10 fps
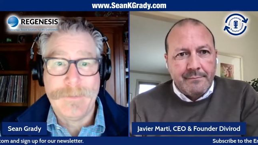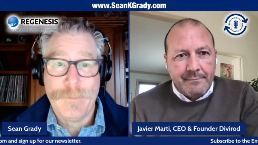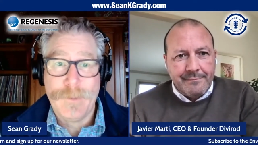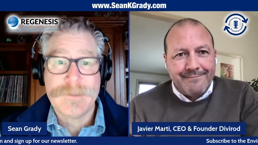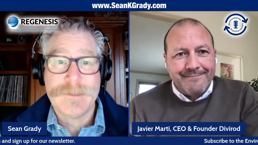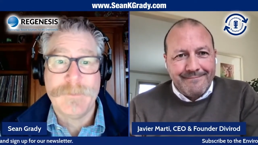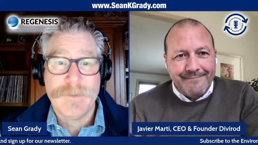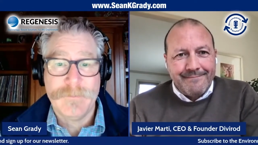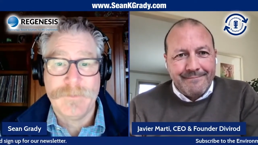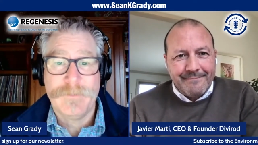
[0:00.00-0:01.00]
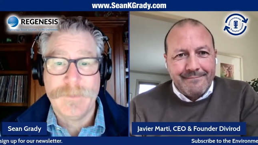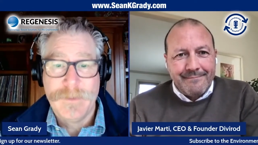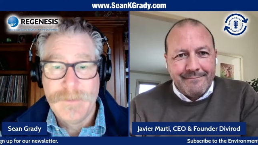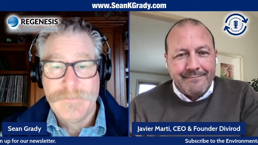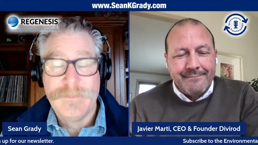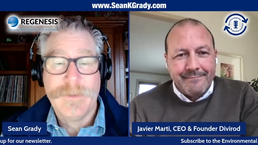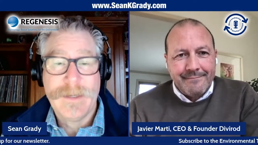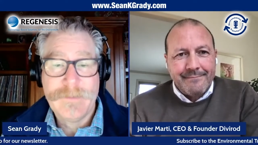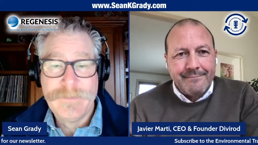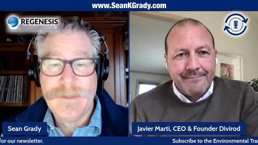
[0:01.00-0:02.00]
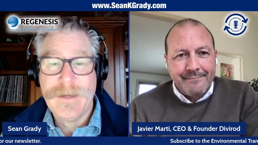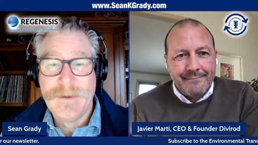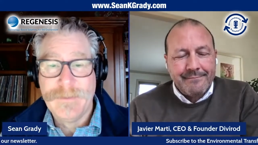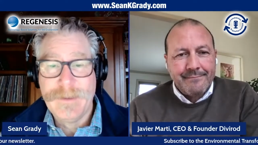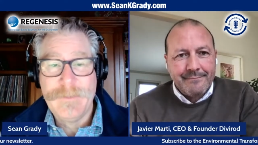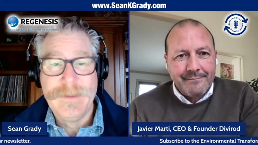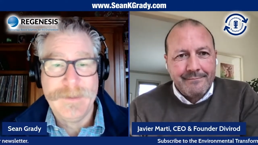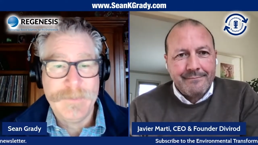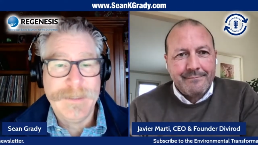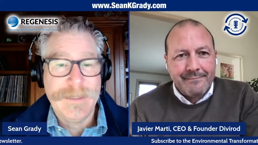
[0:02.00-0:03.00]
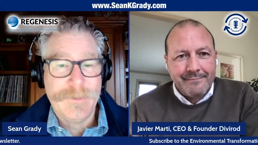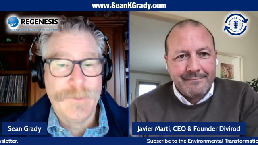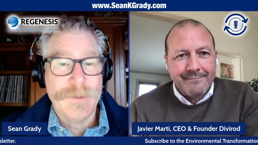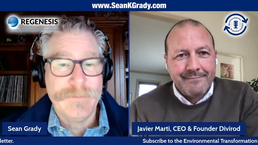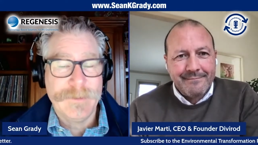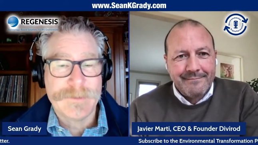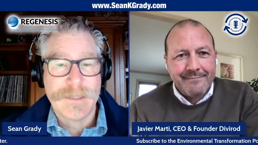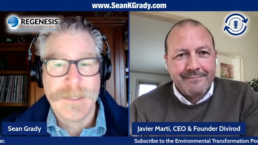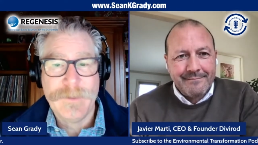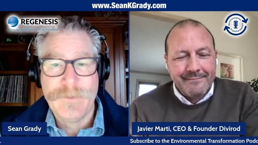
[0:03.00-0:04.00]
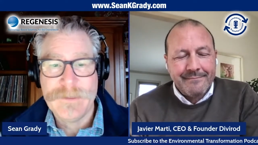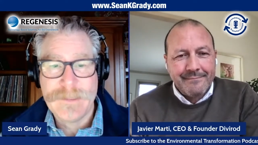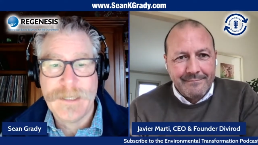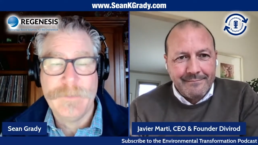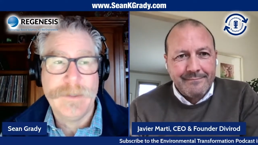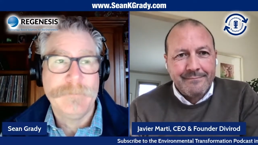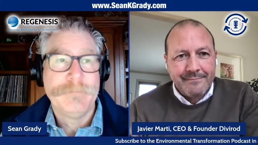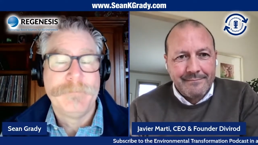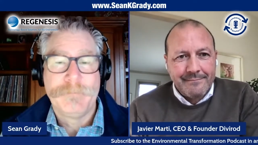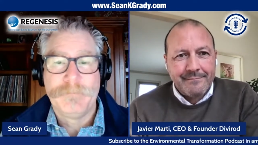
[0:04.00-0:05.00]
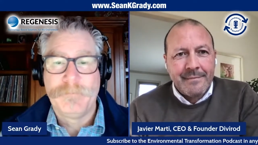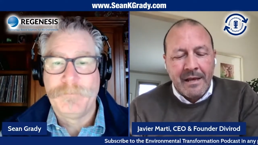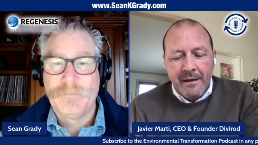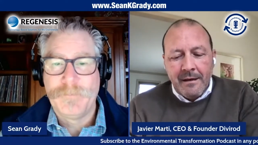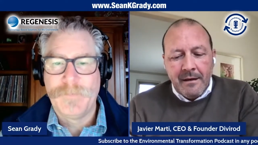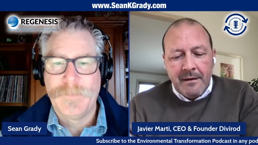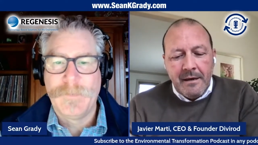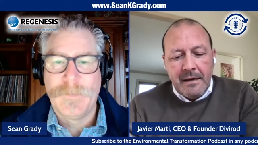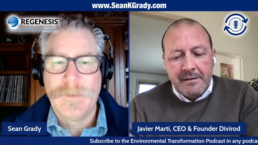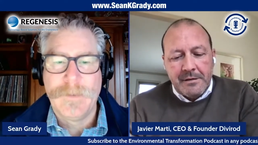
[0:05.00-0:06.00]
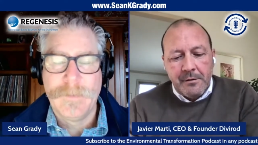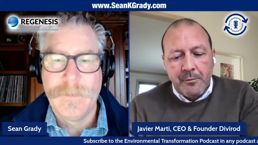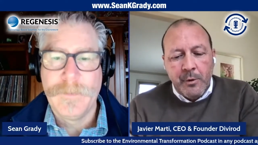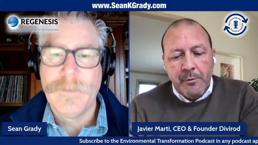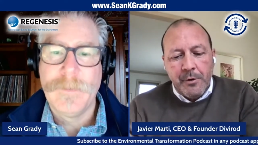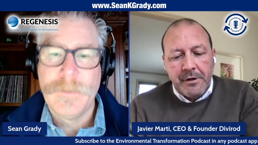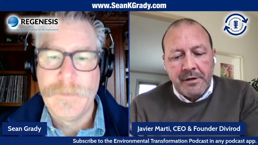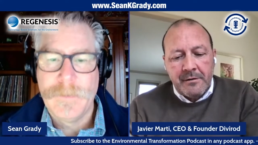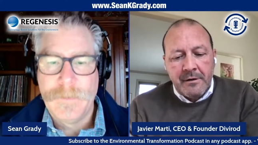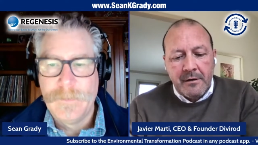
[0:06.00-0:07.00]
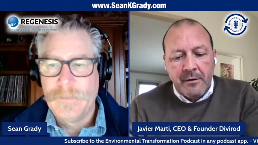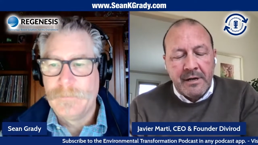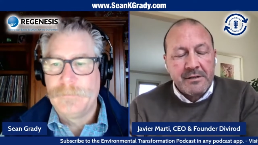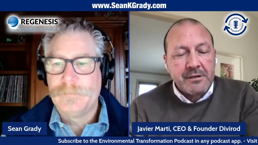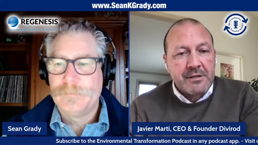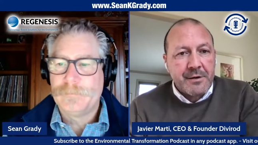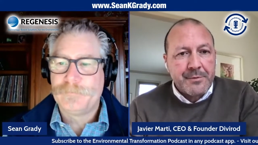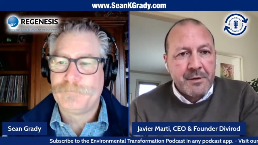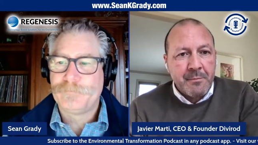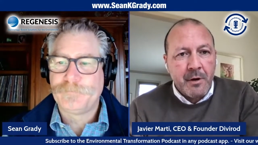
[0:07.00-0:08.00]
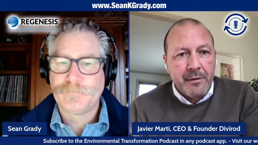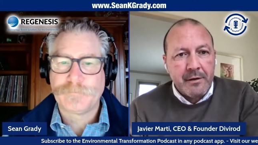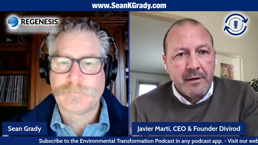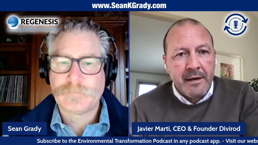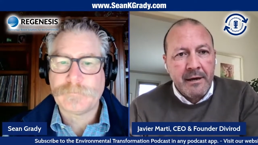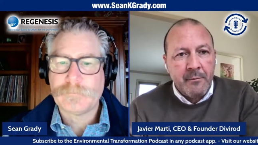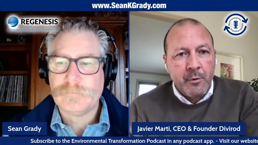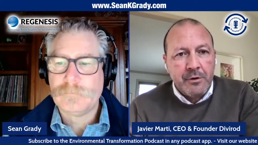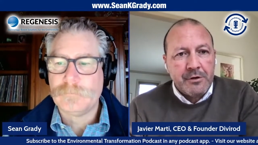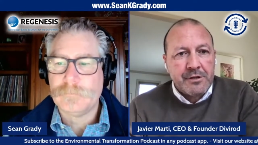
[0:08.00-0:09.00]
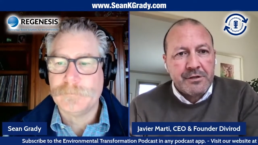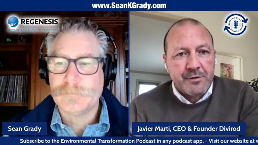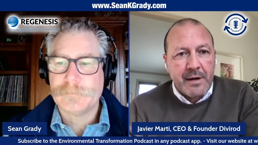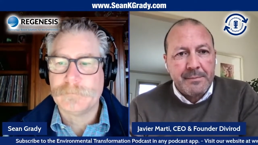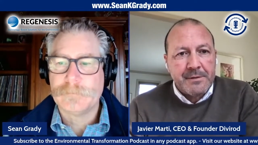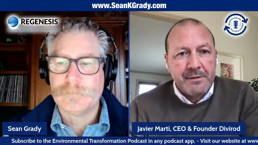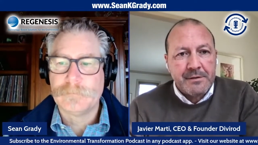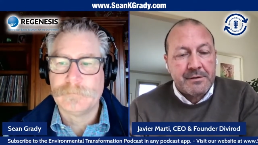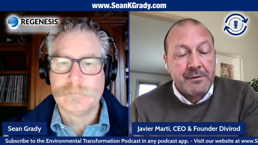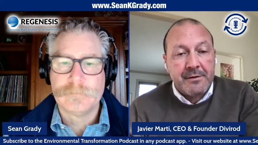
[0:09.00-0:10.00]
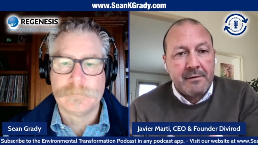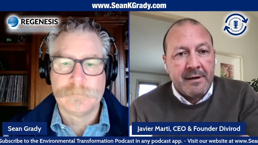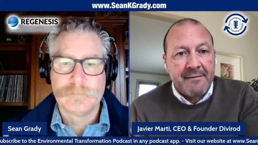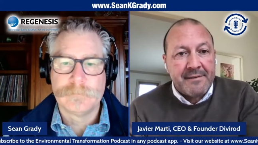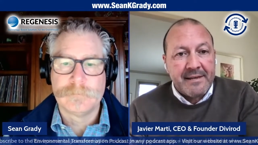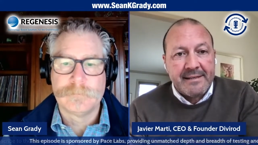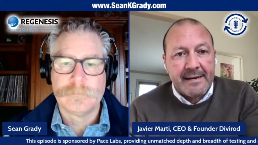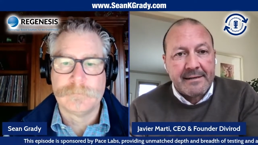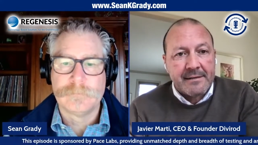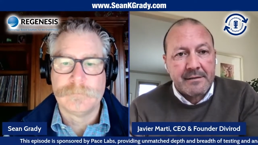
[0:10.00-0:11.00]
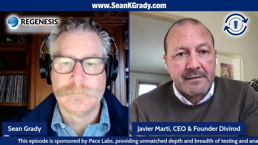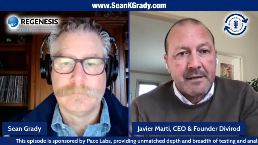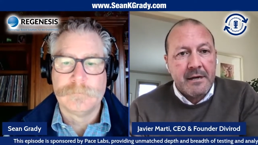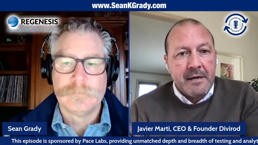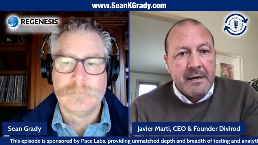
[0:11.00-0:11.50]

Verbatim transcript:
Speaker 1: I want something from, from Javier, let me, let me get a hold of him because I like what he's telling me.
Speaker 2: Yeah. So we work on a, on a subscription model, and what you subscribe to is to have a data access.